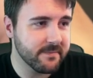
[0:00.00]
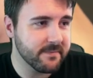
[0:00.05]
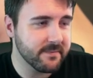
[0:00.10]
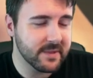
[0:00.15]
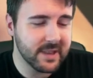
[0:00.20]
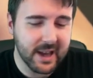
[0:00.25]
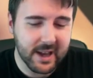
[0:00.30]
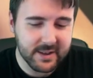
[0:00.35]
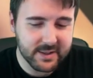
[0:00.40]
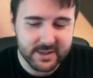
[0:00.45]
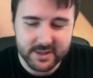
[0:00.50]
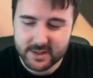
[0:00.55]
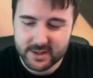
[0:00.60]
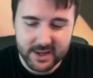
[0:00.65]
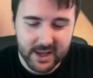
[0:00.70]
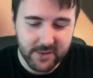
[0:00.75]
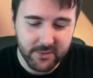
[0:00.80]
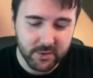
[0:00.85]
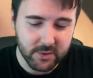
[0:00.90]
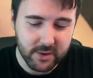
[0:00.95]
next
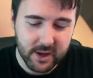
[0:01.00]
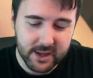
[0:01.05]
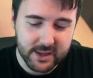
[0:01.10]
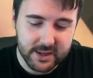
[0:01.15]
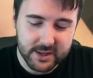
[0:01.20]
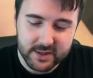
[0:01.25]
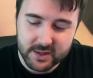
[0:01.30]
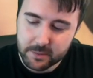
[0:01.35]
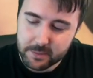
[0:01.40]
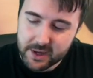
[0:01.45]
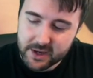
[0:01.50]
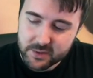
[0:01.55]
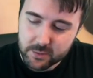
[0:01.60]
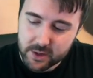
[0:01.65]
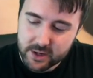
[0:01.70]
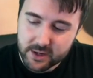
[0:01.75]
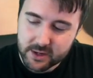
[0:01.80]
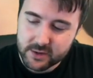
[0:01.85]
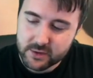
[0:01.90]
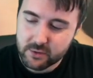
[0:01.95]
level, I think is the best way
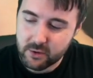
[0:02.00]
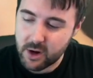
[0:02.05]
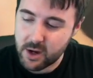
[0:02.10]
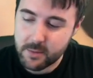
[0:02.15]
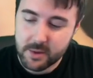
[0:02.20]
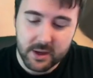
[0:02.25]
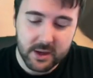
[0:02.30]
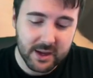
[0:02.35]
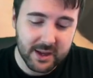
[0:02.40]
to describe it.